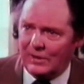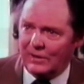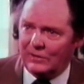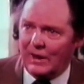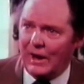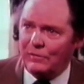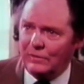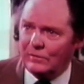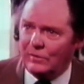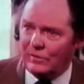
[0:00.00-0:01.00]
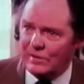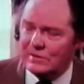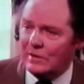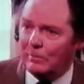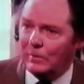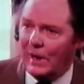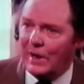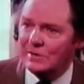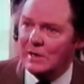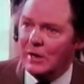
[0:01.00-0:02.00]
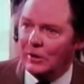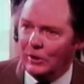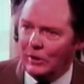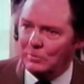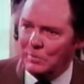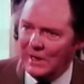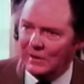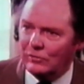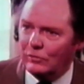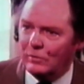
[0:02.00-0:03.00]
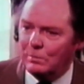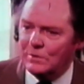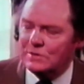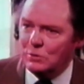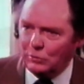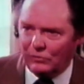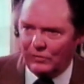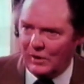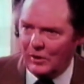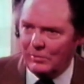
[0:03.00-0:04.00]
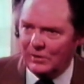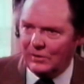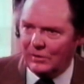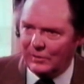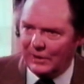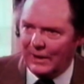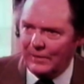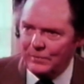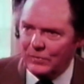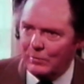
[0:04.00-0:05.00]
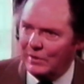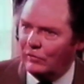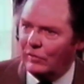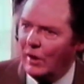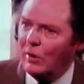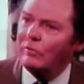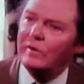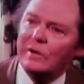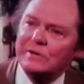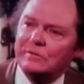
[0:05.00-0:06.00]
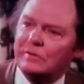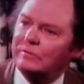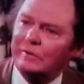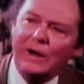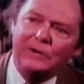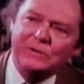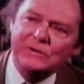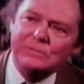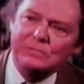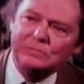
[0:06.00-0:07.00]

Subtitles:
And I think that this applies not merely to the pursuit of the urban guerrilla, but to the whole philosophy of violence.